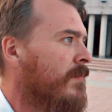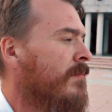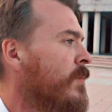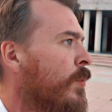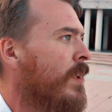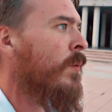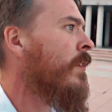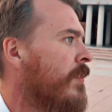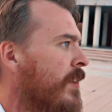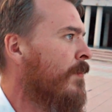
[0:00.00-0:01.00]
Nobody
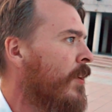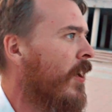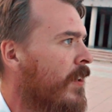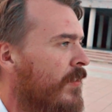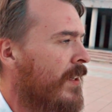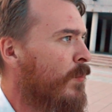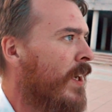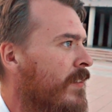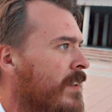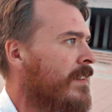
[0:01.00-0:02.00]
wants to come down and see the
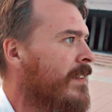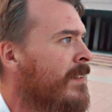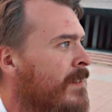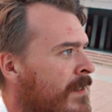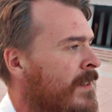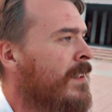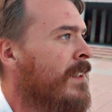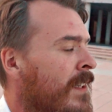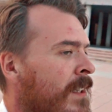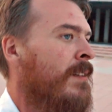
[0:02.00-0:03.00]
president.
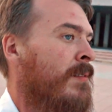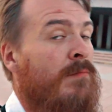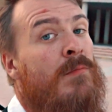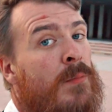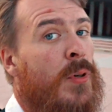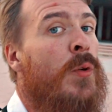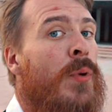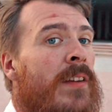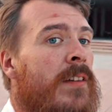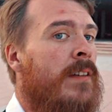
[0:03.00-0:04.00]
Poor
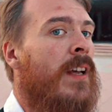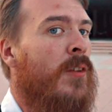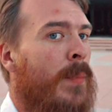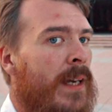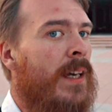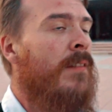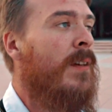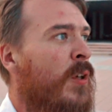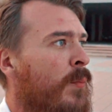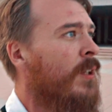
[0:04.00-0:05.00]
President Nazarbayev, he
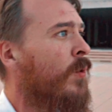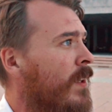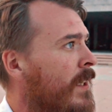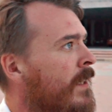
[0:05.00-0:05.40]
must be lonely.